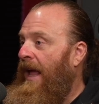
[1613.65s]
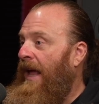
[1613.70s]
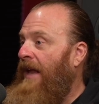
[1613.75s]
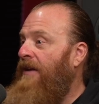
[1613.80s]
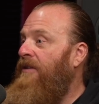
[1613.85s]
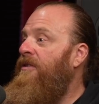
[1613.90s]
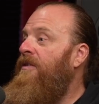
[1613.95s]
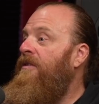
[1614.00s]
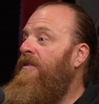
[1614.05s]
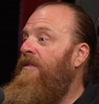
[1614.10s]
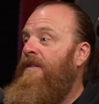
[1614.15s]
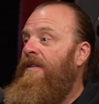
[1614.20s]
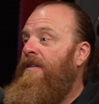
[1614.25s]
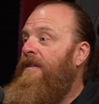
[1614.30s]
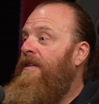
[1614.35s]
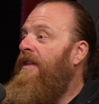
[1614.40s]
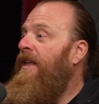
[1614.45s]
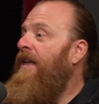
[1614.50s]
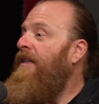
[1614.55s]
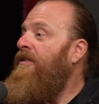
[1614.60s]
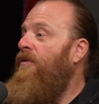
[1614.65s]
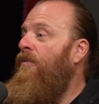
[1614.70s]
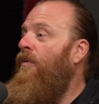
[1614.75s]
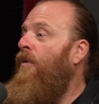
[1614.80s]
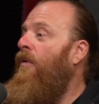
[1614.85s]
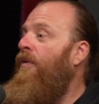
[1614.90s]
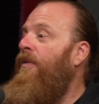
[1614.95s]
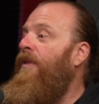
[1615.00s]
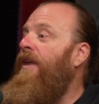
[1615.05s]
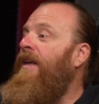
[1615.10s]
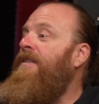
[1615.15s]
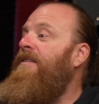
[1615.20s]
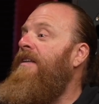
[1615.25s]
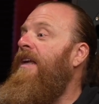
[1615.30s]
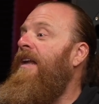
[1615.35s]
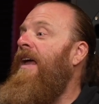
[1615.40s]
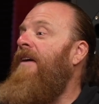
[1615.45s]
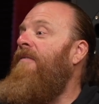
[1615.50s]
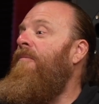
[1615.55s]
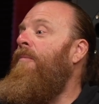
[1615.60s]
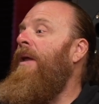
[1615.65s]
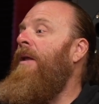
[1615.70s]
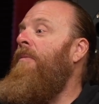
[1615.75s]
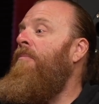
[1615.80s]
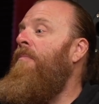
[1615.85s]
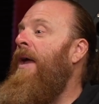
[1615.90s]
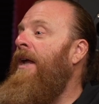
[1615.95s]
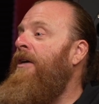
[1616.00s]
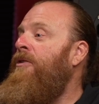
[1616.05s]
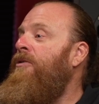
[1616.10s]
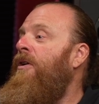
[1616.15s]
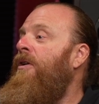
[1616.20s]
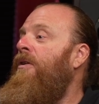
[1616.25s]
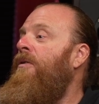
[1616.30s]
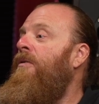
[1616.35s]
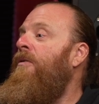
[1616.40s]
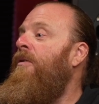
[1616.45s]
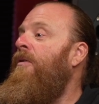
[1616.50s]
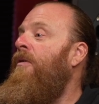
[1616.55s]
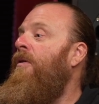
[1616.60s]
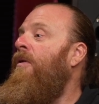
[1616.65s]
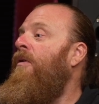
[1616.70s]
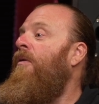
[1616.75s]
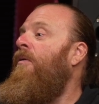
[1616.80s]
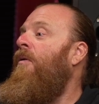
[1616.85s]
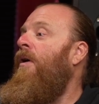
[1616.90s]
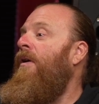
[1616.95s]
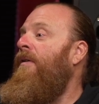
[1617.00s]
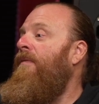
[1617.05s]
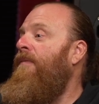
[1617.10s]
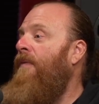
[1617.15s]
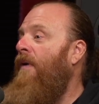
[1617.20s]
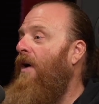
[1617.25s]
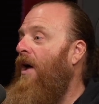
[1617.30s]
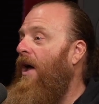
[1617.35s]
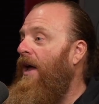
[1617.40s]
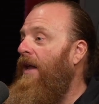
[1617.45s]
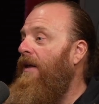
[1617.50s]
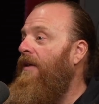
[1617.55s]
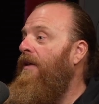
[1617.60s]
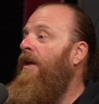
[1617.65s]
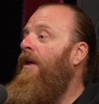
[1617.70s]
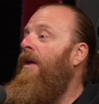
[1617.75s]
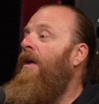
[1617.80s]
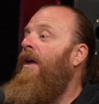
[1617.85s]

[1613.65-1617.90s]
And these are all things that have been measured, quantified,